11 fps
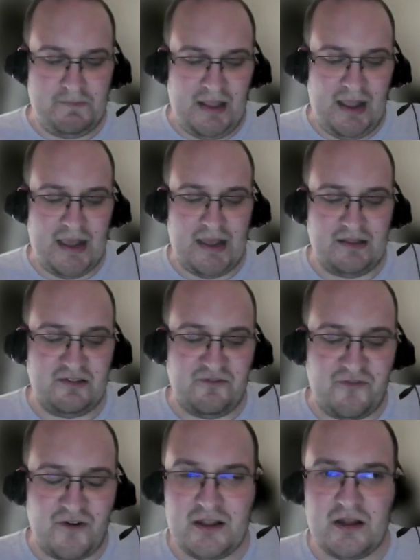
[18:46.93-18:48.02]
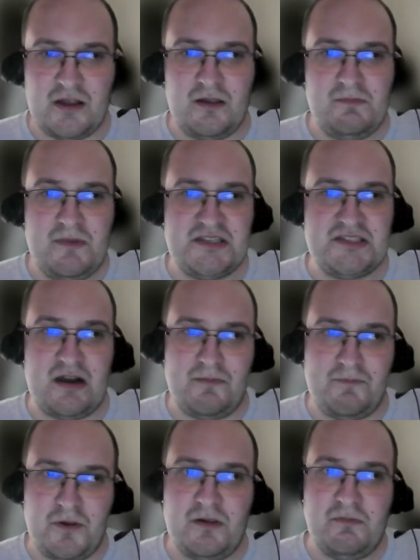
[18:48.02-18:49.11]
And the final
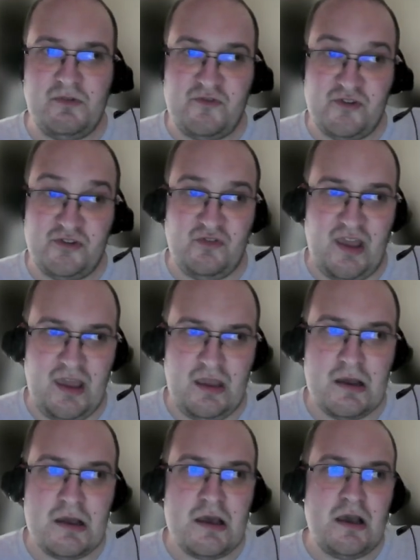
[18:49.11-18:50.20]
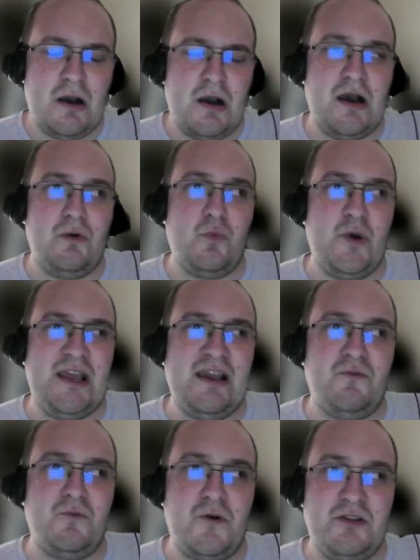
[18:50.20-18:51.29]
example for today, we
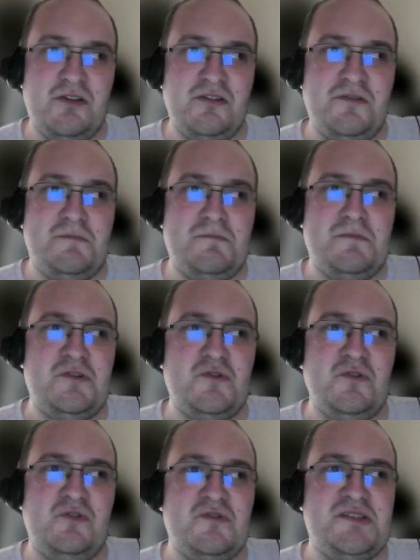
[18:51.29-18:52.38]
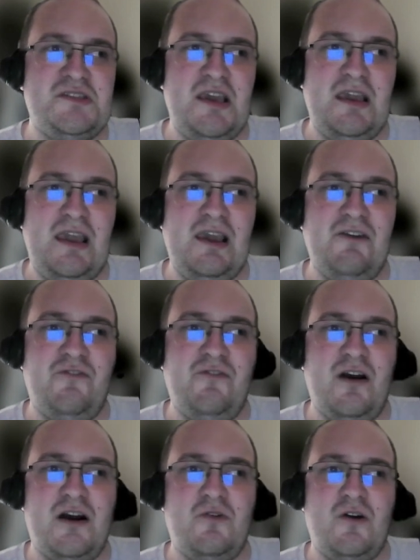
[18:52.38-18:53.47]
have wanted to see if
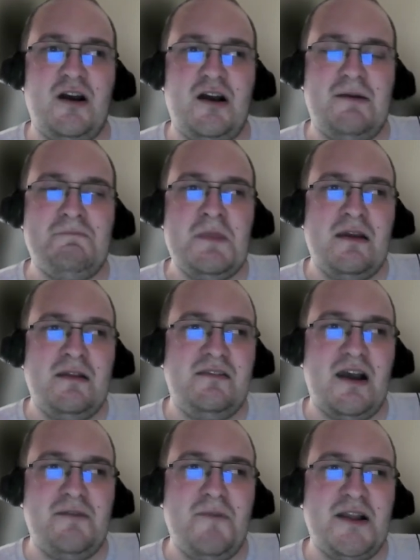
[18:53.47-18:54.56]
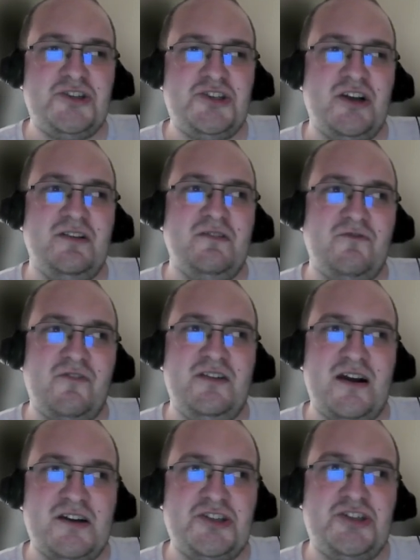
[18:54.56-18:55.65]
our dimension
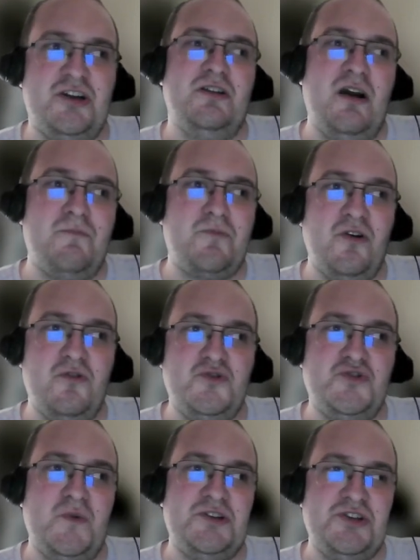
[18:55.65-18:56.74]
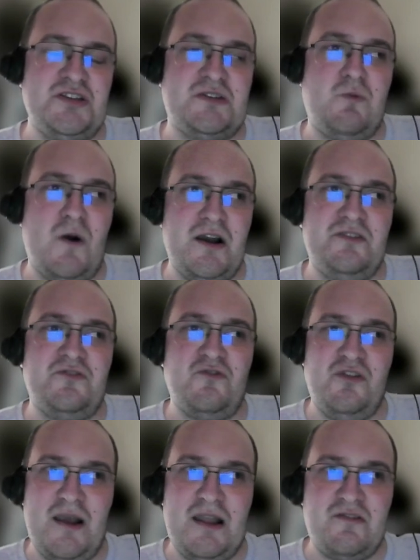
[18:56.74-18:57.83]
reduction approach, which is quite
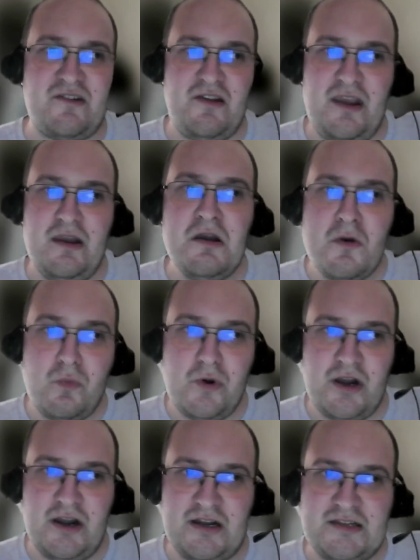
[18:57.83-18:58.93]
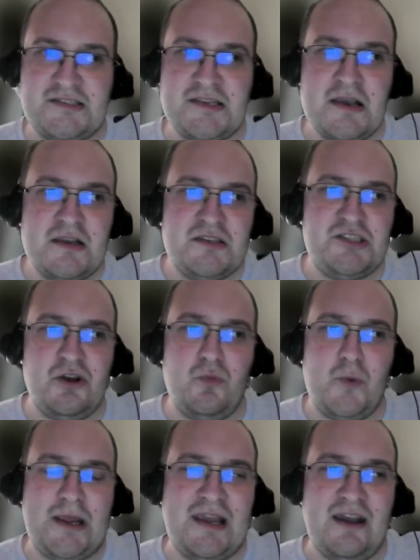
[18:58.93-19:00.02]
rudimentary, works. So
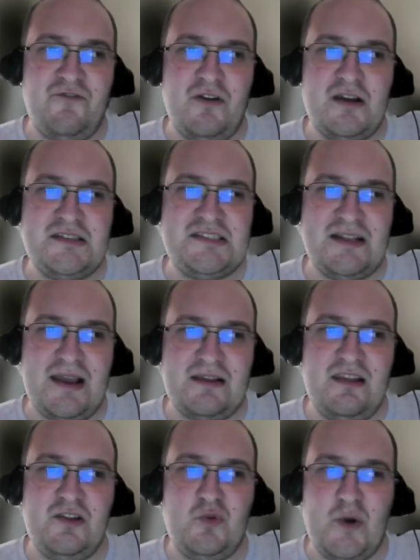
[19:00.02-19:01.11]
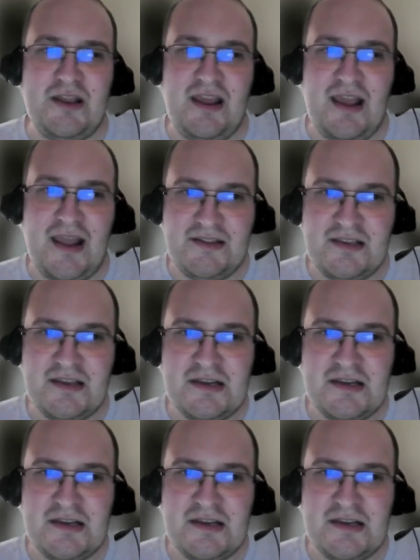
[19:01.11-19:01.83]
we have selected 28